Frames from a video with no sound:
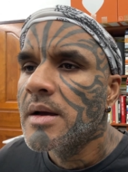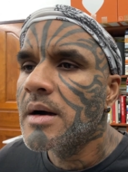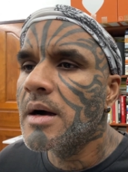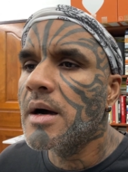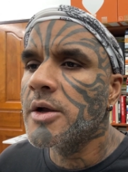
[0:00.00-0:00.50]

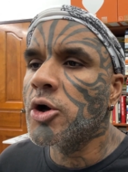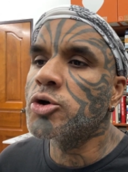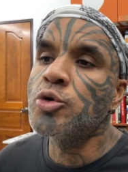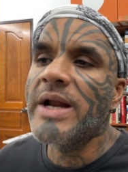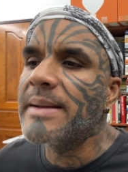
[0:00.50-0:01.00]
You're
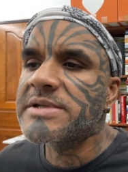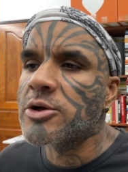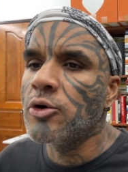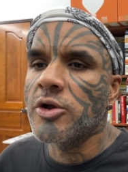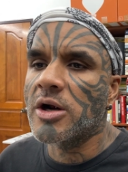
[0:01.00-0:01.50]
too damn
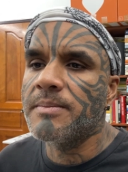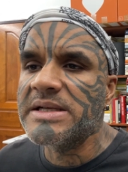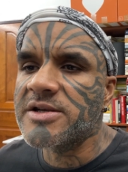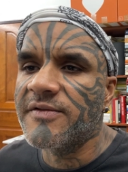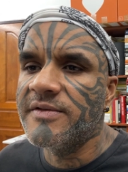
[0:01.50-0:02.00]
slow, you're a
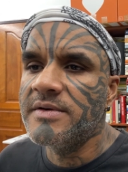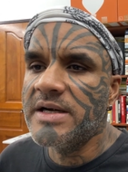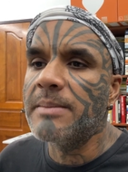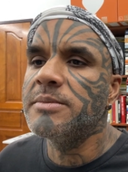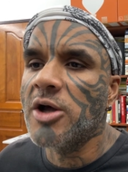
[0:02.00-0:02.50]
bunch of dumb